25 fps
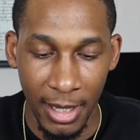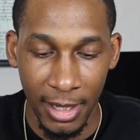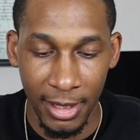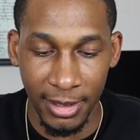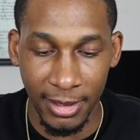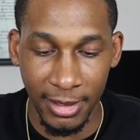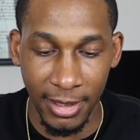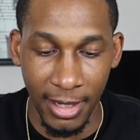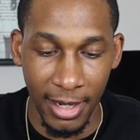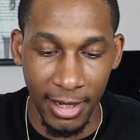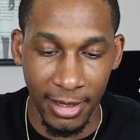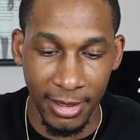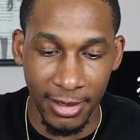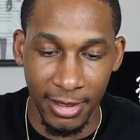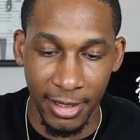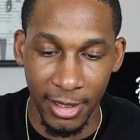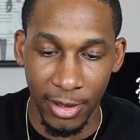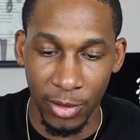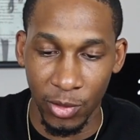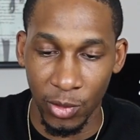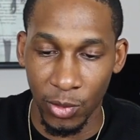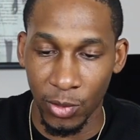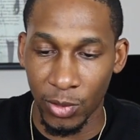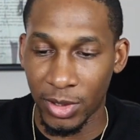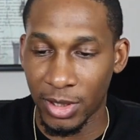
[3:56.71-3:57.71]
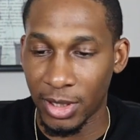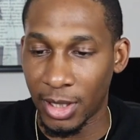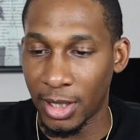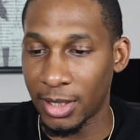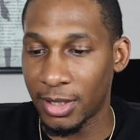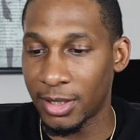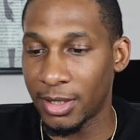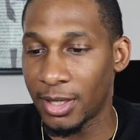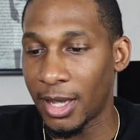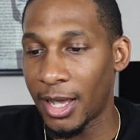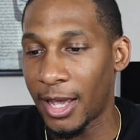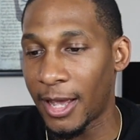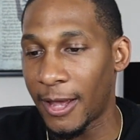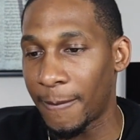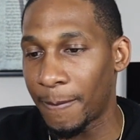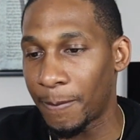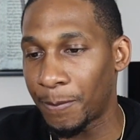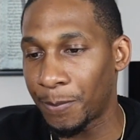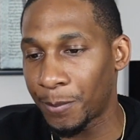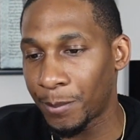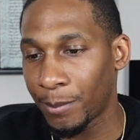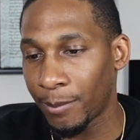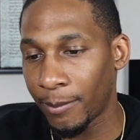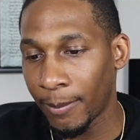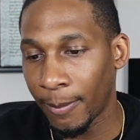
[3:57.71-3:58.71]
Psych Central says
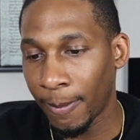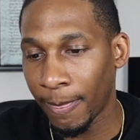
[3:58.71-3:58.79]
that